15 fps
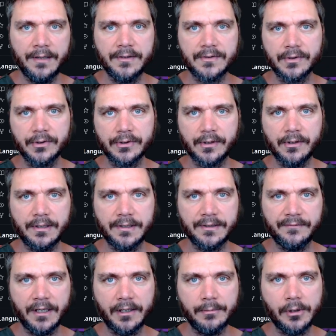the source code is
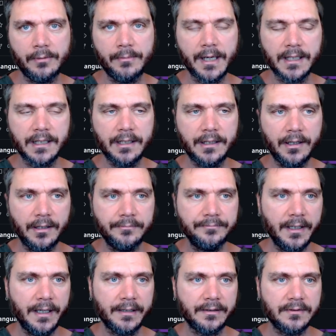available on my GitHub
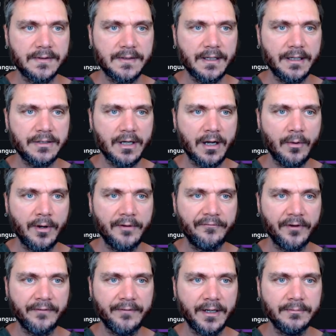at
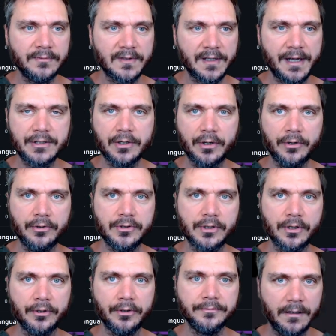
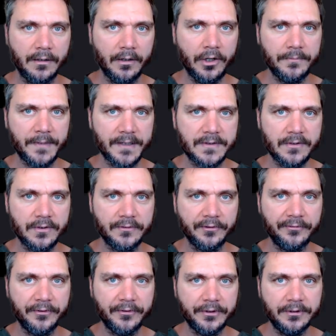chr15m/codeshow. I hope that's
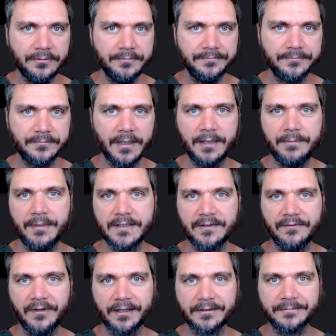useful for you, and best
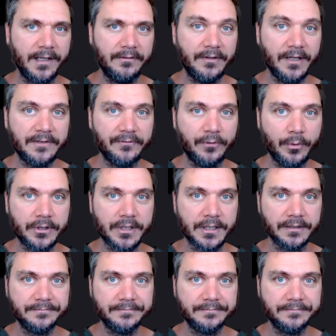of luck. Thanks for watching.